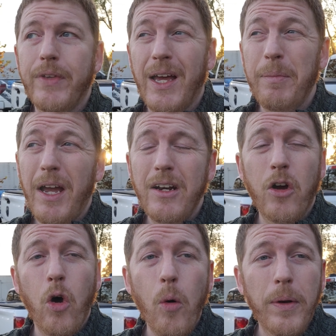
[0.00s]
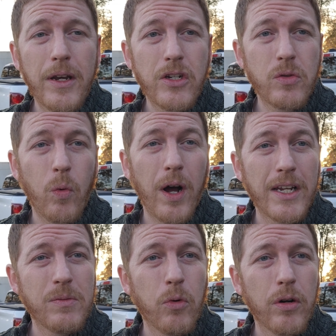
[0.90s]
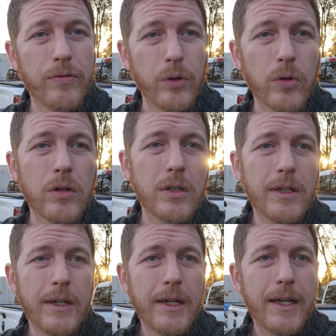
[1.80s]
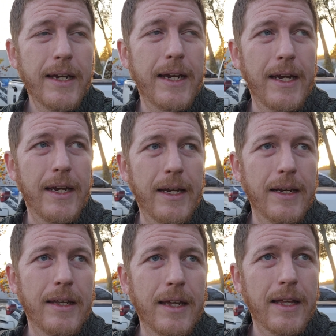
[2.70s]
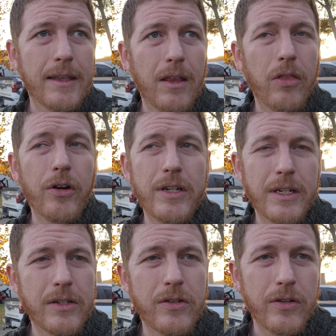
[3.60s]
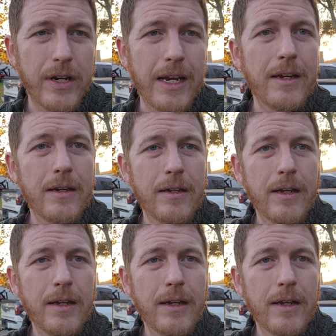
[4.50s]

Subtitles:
I'm kind of hoping it just wants more fuel and that the 36s are needed.